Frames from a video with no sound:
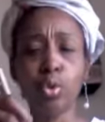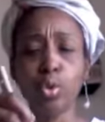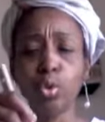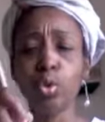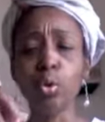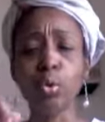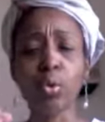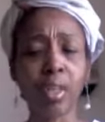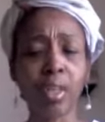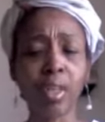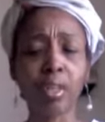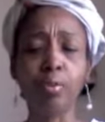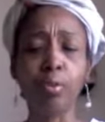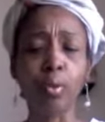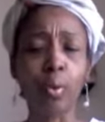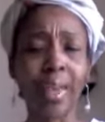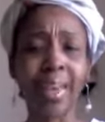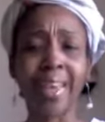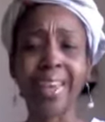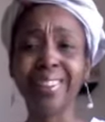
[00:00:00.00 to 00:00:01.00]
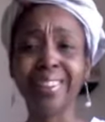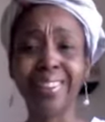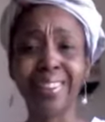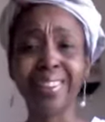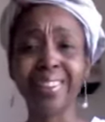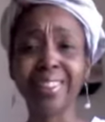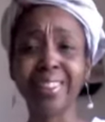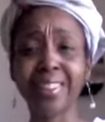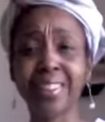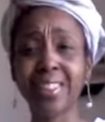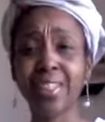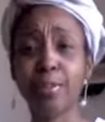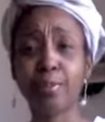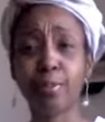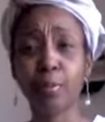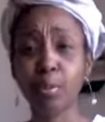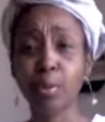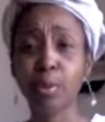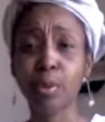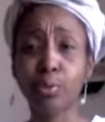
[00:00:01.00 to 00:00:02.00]
know that if you ate this,
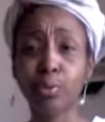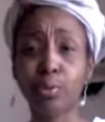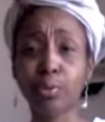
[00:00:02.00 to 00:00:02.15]
if it was a